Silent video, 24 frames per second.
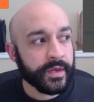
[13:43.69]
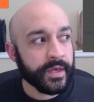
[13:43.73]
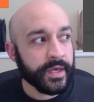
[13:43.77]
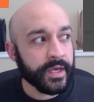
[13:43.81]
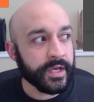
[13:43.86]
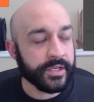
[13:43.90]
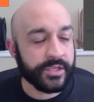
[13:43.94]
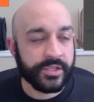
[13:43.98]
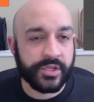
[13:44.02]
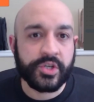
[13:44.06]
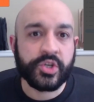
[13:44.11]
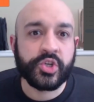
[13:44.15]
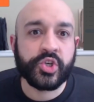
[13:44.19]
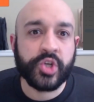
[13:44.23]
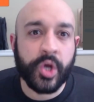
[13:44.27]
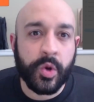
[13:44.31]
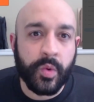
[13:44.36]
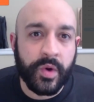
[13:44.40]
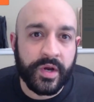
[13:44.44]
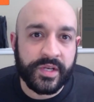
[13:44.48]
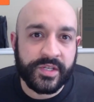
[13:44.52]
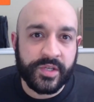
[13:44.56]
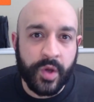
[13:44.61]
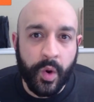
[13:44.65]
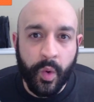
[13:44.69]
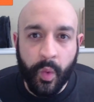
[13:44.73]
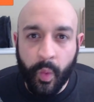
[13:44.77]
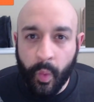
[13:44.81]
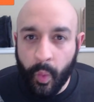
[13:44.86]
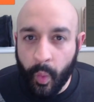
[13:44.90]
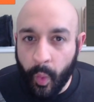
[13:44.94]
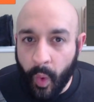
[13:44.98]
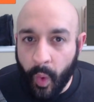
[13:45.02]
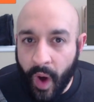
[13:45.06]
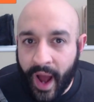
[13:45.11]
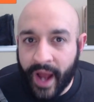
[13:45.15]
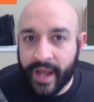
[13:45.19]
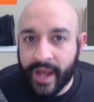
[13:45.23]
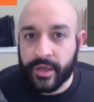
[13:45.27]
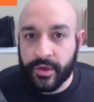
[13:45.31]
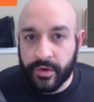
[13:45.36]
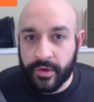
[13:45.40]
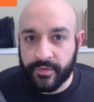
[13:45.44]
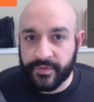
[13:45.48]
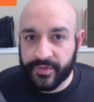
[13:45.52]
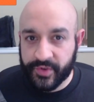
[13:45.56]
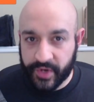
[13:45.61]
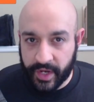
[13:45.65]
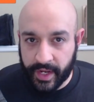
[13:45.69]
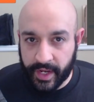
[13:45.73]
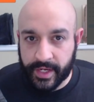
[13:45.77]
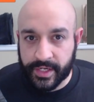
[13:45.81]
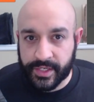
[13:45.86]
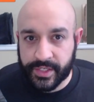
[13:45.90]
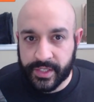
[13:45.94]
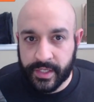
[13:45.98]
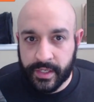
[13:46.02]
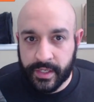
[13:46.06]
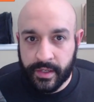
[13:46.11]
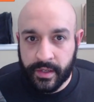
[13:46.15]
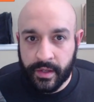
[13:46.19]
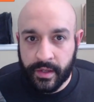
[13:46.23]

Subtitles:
is show us why you've changed.